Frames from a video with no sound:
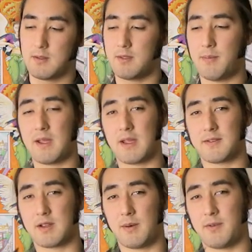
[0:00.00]
The bag
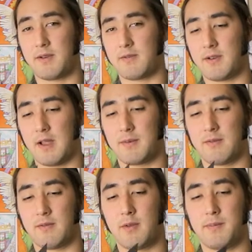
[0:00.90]
has a couple different types
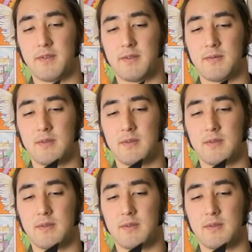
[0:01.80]
of loops.